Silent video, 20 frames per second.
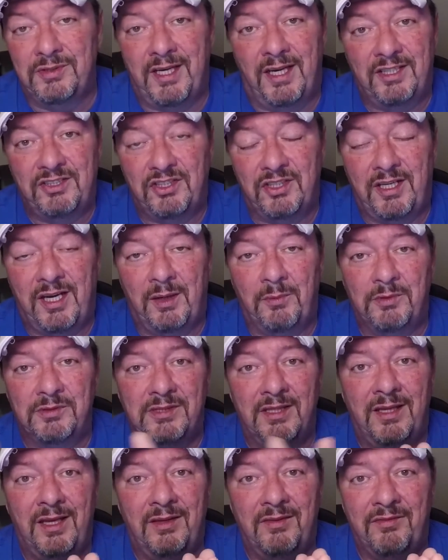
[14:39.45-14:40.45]
action cameras
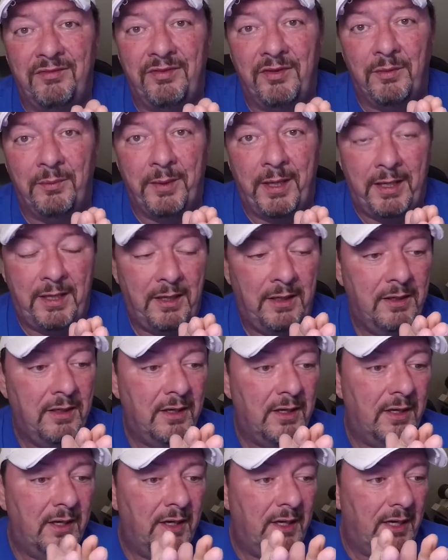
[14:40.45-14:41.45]
a lot in filmmaking,
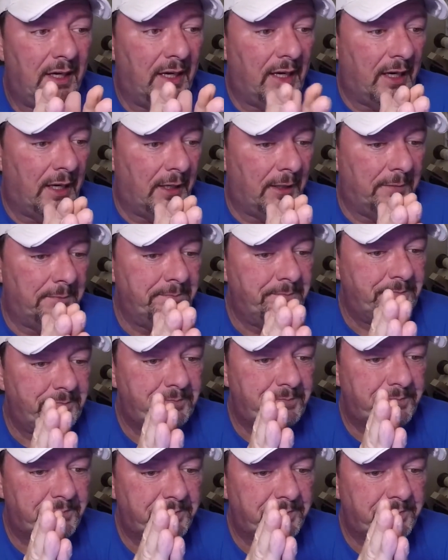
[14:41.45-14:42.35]
um,